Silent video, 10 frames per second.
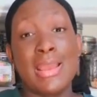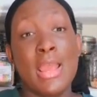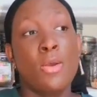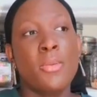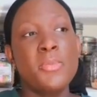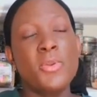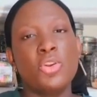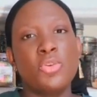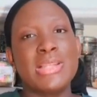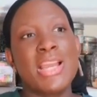And what people
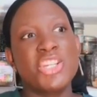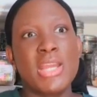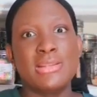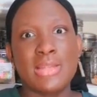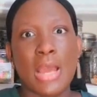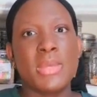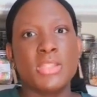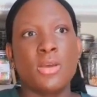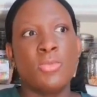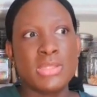don't know is I actually had to stop
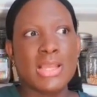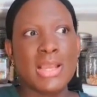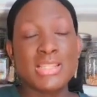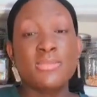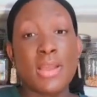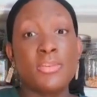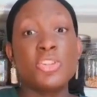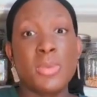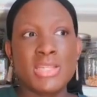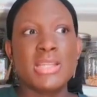myself. Once I got to five
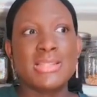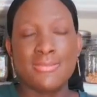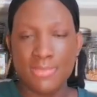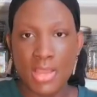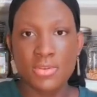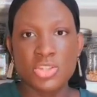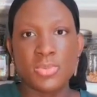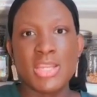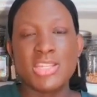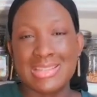hundred pages, I said five
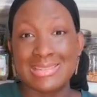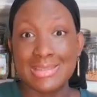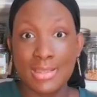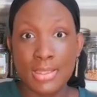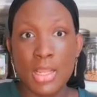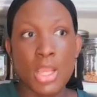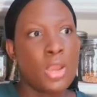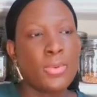hundred pages, that's it.